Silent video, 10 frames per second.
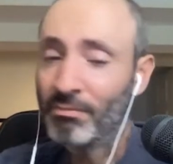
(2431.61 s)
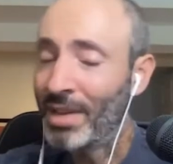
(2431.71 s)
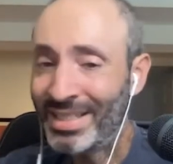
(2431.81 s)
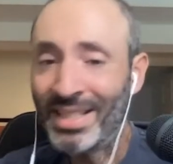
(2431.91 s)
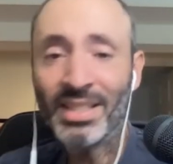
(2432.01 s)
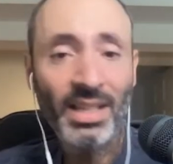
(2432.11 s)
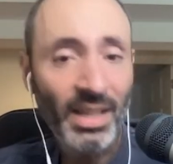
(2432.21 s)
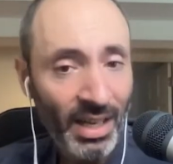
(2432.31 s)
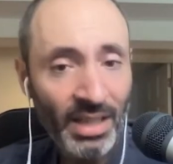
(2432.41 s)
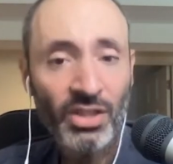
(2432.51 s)
identity, and
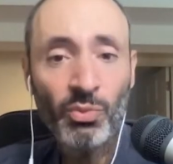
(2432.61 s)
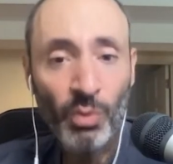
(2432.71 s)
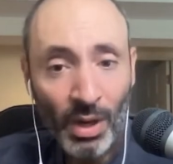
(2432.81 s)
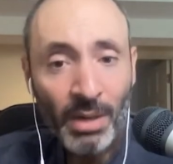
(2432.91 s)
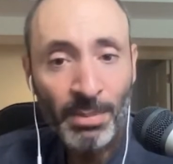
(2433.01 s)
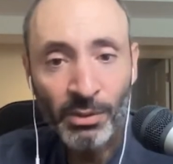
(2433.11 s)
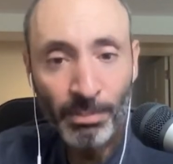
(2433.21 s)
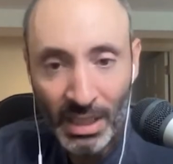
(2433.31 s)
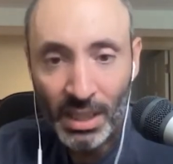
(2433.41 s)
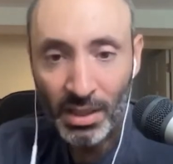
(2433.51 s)
connections. We want to build
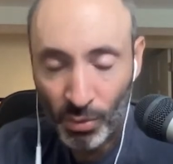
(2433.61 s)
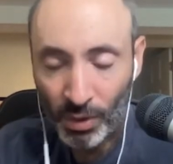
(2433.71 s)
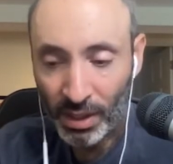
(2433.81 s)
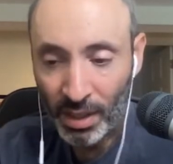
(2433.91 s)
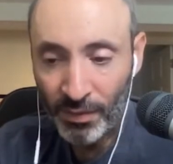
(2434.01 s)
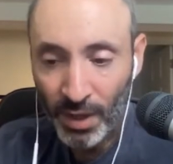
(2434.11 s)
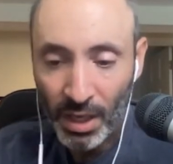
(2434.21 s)
meaning into our life.